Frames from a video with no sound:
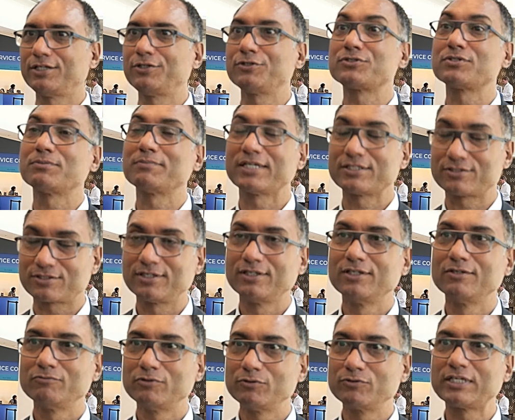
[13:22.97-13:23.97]
Thank you so much.
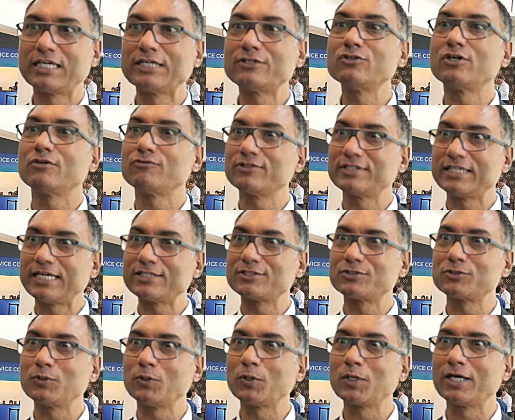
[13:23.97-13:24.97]
We would like to offer
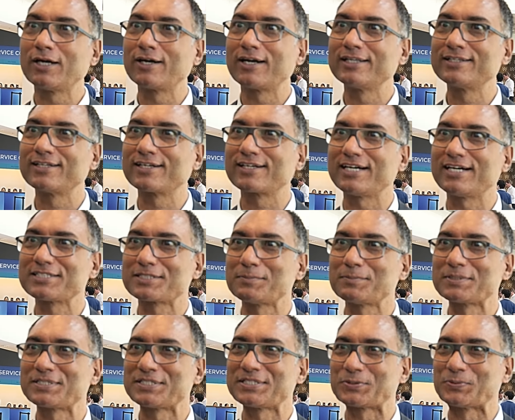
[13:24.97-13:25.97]
that to all our other
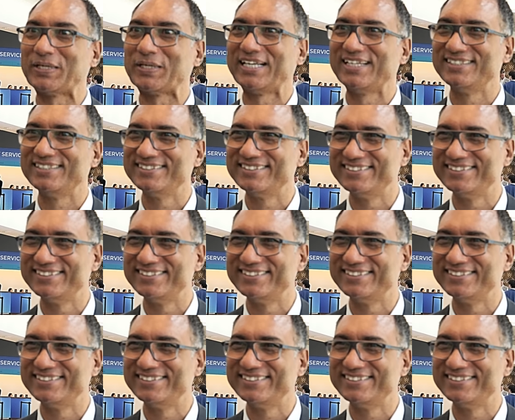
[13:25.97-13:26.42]
customers as well.